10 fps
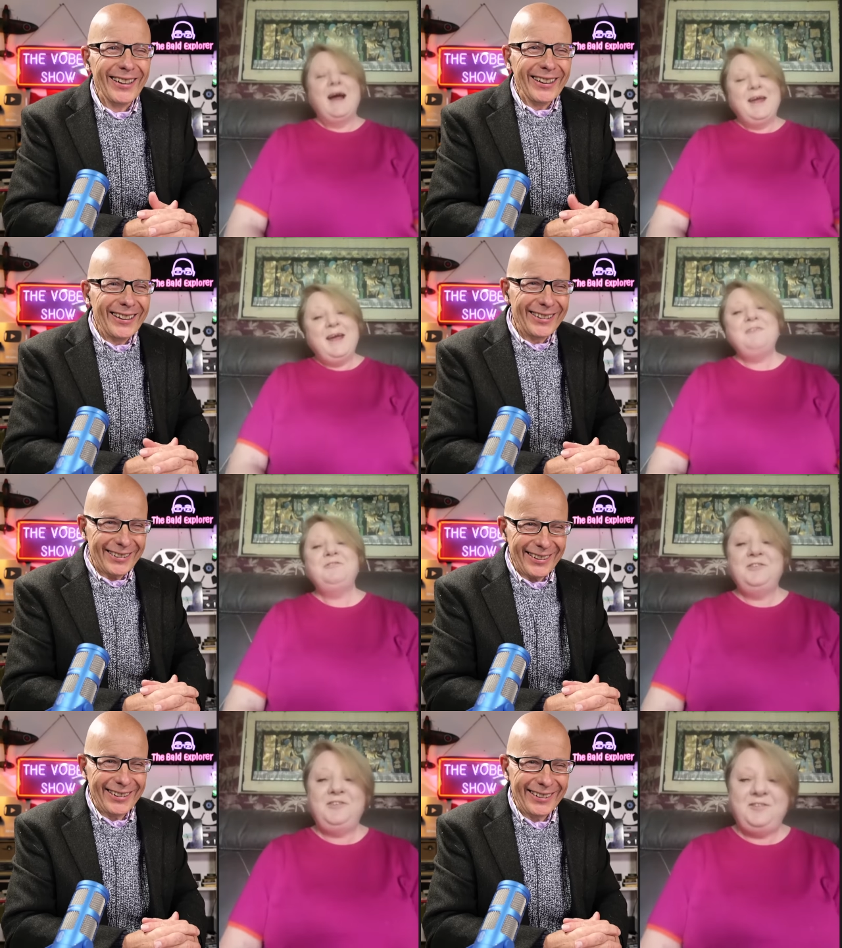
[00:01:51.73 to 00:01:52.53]
Speaker 1: I have
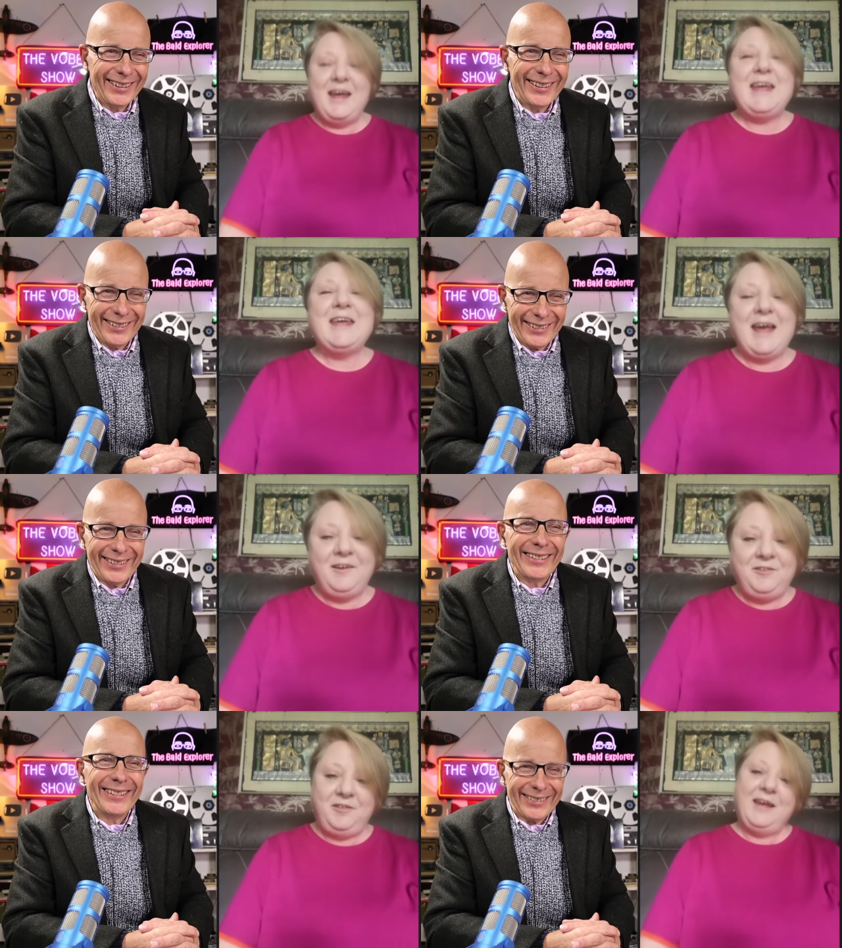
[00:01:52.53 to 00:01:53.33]
to say,
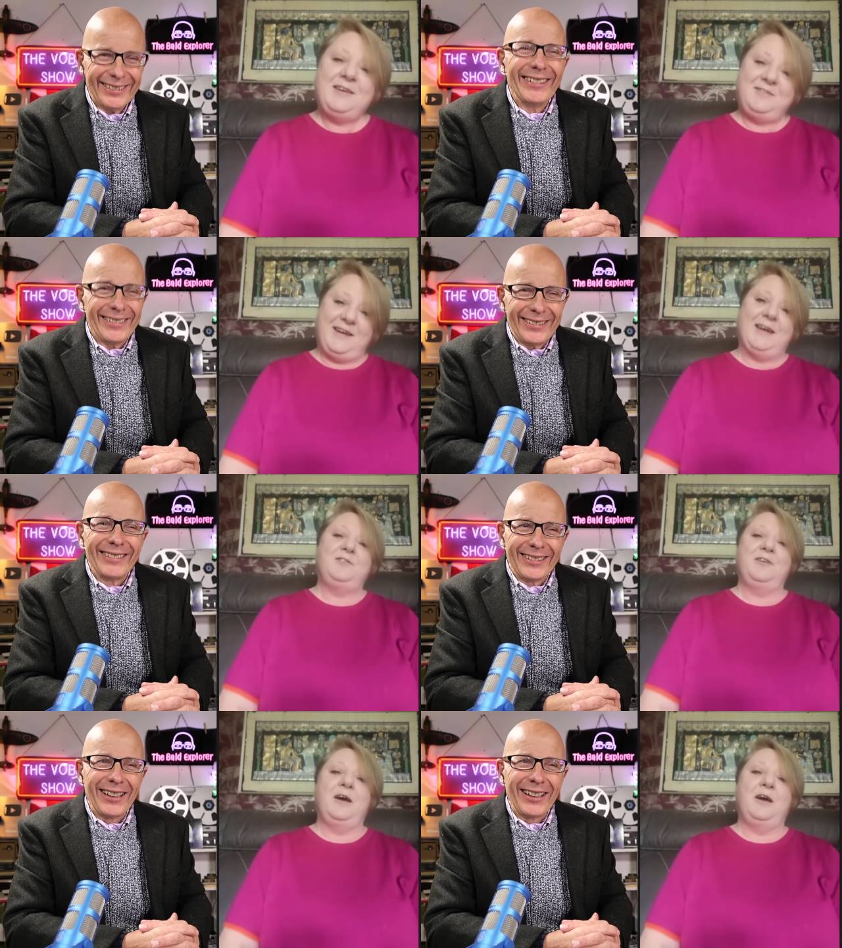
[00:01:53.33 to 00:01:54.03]
yes, they did.